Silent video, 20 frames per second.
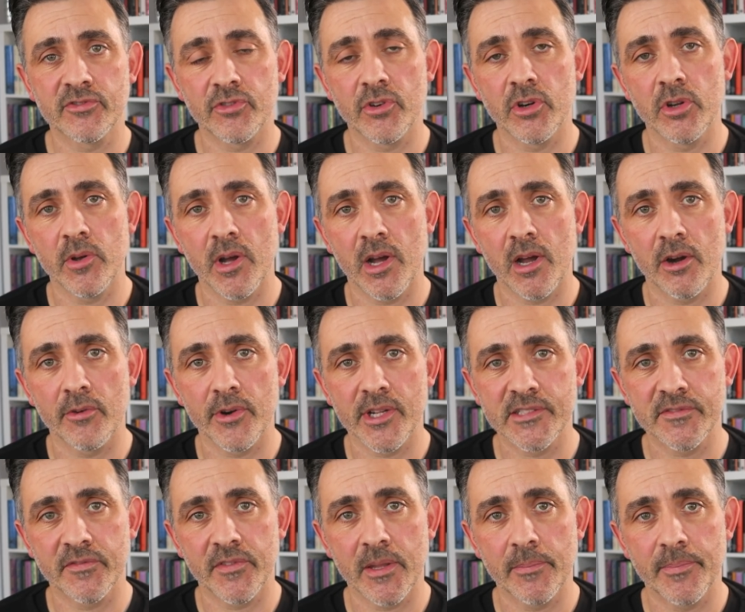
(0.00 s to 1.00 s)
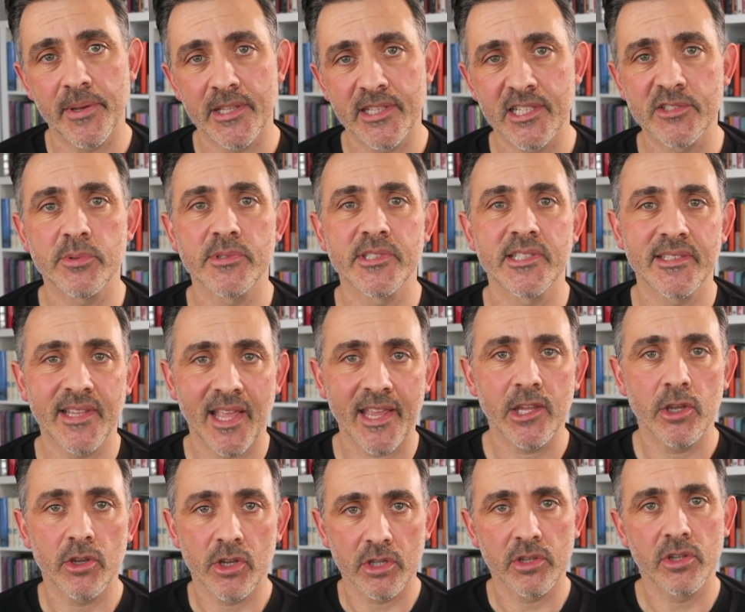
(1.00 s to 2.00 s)
through RSVP. And this was a deck
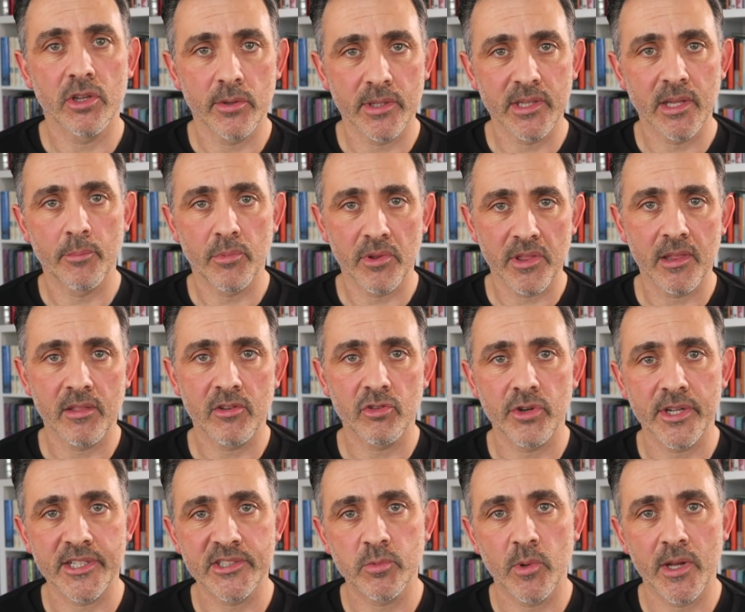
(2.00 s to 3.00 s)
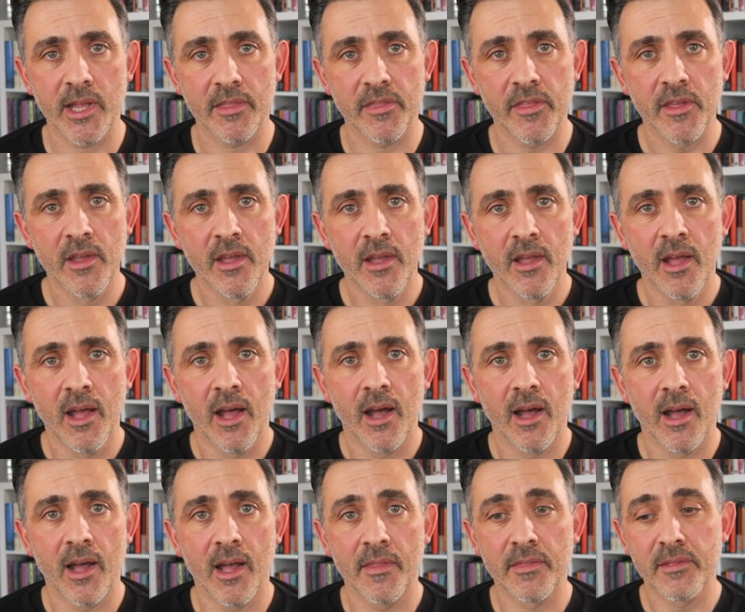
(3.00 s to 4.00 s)
you could do a number of these tricks with.
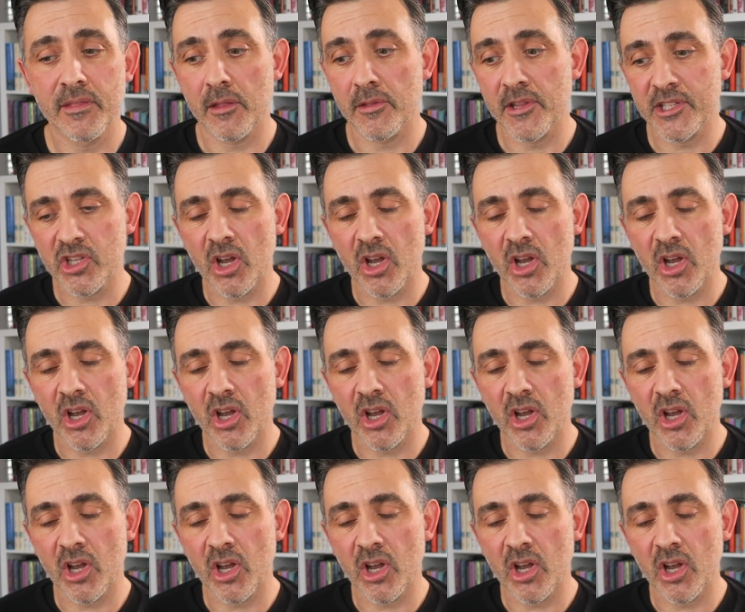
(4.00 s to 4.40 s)
And so the